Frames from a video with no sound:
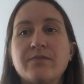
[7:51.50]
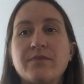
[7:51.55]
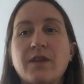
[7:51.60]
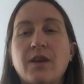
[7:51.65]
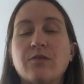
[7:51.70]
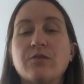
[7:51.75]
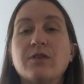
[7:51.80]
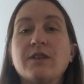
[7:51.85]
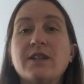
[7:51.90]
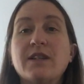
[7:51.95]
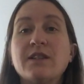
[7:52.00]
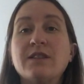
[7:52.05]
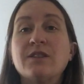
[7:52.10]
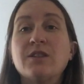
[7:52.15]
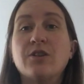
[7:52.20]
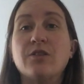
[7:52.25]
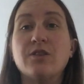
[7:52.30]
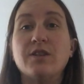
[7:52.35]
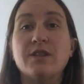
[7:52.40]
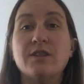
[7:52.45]
really
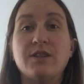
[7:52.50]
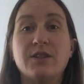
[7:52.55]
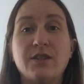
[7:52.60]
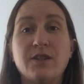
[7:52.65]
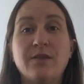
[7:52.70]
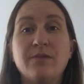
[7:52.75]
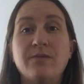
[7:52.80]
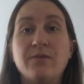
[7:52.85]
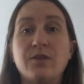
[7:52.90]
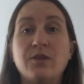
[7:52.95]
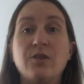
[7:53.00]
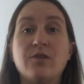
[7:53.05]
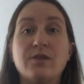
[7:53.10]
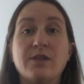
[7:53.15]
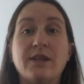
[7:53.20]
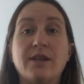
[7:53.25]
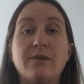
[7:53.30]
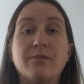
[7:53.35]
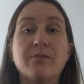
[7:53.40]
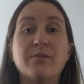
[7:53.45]
encourage
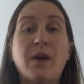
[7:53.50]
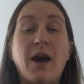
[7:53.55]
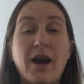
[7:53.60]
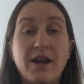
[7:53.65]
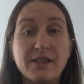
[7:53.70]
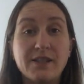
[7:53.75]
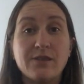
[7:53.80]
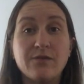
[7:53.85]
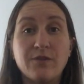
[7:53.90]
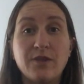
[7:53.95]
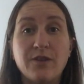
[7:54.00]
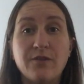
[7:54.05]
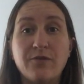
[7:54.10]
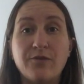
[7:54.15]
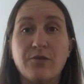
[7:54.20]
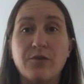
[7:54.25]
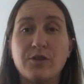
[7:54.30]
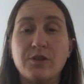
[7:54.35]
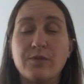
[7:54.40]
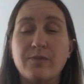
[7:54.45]
using positive
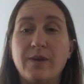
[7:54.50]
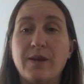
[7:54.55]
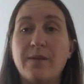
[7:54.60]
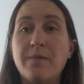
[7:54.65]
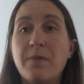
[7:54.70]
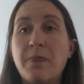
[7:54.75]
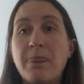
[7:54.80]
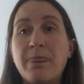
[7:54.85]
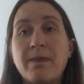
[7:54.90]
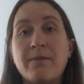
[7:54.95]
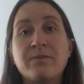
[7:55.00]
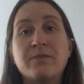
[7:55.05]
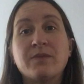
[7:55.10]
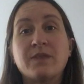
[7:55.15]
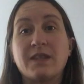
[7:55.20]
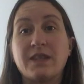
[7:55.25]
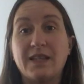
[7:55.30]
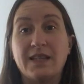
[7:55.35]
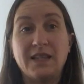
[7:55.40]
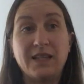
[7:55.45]
reinforcement,
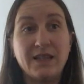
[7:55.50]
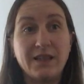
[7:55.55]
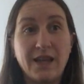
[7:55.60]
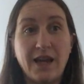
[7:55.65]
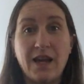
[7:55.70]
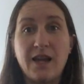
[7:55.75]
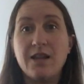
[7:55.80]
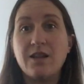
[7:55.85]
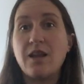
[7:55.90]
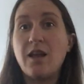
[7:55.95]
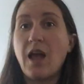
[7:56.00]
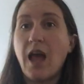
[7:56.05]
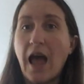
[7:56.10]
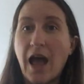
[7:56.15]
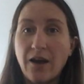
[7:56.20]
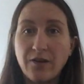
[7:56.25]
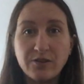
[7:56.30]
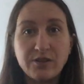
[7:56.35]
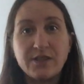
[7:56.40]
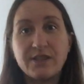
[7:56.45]
getting that
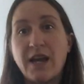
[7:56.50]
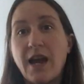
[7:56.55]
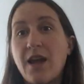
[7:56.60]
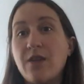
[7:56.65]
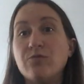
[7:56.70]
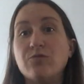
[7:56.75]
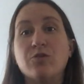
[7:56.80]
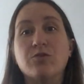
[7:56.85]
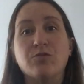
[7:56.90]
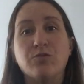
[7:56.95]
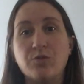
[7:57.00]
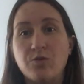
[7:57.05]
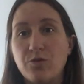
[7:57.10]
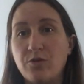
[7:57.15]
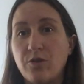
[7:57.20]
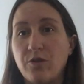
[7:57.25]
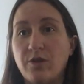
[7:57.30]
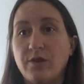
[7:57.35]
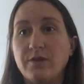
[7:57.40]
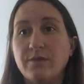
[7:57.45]
outside
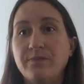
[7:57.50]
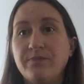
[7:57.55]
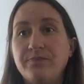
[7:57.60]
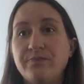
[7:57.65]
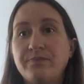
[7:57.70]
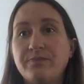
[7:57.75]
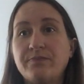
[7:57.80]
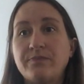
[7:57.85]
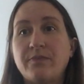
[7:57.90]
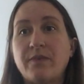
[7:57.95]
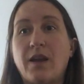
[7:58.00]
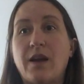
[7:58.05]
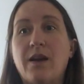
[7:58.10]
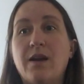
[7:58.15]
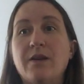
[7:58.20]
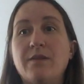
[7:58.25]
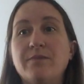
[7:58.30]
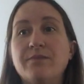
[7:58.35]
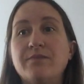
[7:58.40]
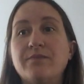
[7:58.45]
reward
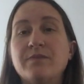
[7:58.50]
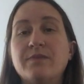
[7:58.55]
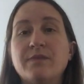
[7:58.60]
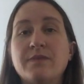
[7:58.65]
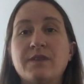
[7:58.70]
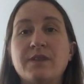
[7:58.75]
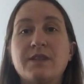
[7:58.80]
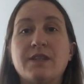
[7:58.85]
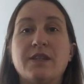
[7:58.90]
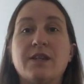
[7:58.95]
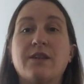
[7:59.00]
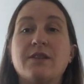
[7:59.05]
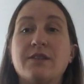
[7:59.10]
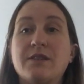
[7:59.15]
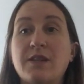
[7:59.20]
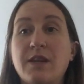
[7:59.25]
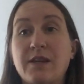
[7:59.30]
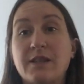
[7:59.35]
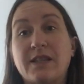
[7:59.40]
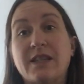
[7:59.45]

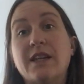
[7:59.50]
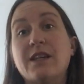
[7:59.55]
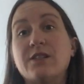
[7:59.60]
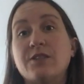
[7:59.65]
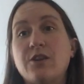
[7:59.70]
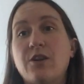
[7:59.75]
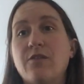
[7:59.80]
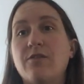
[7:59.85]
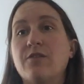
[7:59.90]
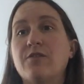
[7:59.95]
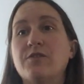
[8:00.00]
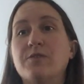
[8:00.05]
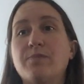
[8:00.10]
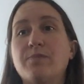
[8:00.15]
to get us over those